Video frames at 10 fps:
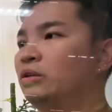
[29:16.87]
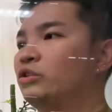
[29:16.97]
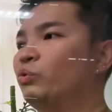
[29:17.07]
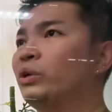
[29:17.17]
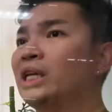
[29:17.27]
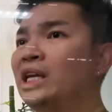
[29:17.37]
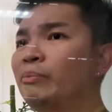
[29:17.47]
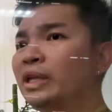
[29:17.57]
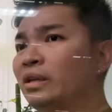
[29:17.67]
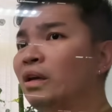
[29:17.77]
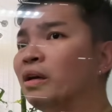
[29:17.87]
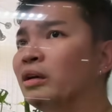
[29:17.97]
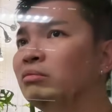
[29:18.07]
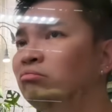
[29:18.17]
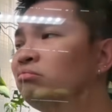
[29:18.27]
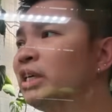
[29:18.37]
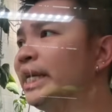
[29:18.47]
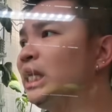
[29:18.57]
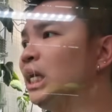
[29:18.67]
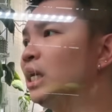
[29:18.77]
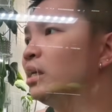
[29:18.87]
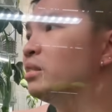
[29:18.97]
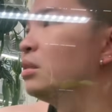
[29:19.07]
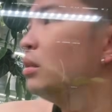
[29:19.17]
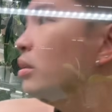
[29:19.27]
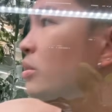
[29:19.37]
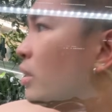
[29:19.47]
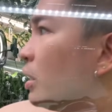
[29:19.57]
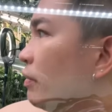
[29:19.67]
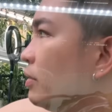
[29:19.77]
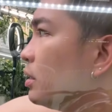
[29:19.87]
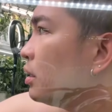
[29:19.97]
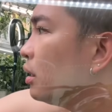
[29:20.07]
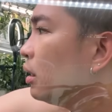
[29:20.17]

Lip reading: So we'll keep it here. I think it still deserves